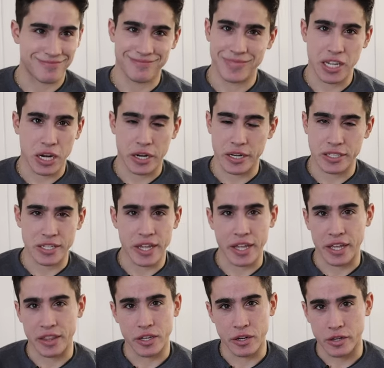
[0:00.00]
they're going to
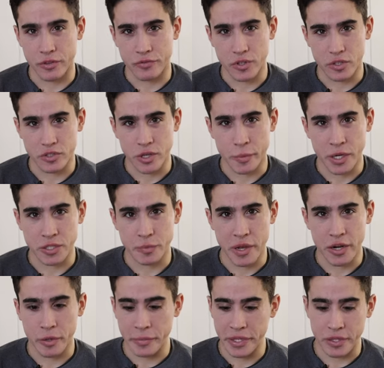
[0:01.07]
take it. They're going to feel so much
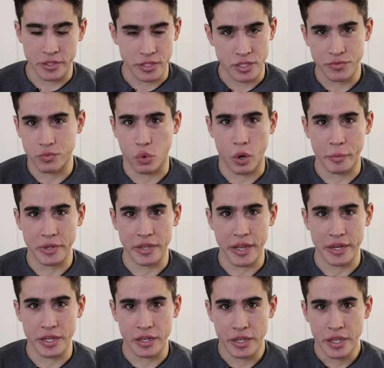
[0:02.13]
better because it's
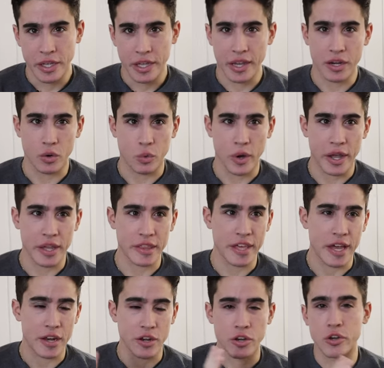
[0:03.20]
formulated in a way
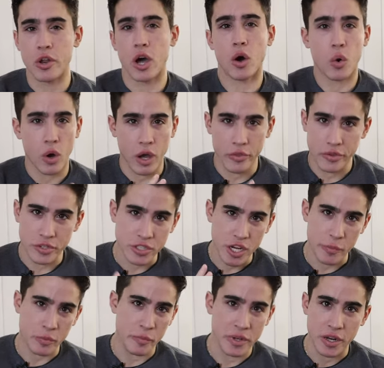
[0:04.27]
that no other
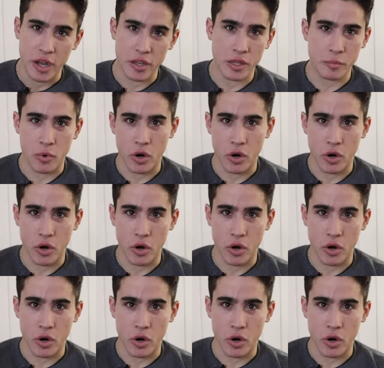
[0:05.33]
supplement on the